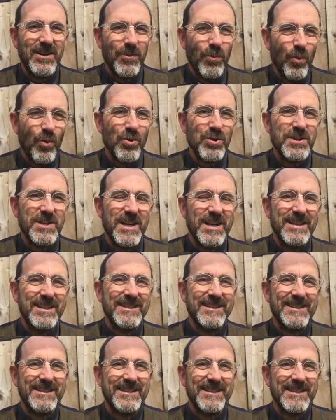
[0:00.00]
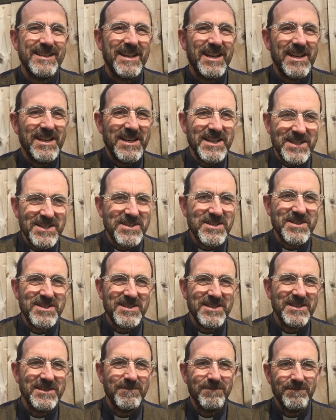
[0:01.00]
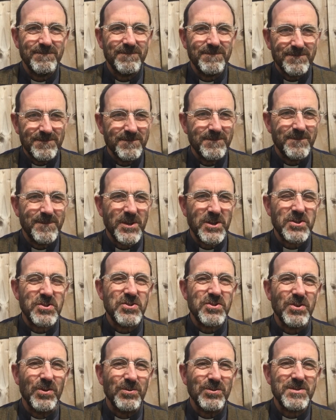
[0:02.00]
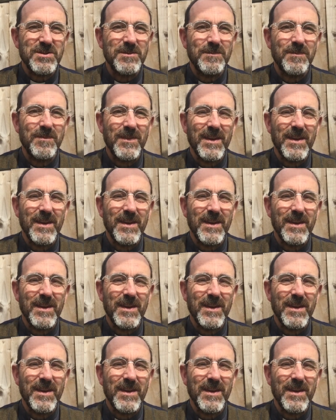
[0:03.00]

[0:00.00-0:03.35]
water, yeast, a bit of salt,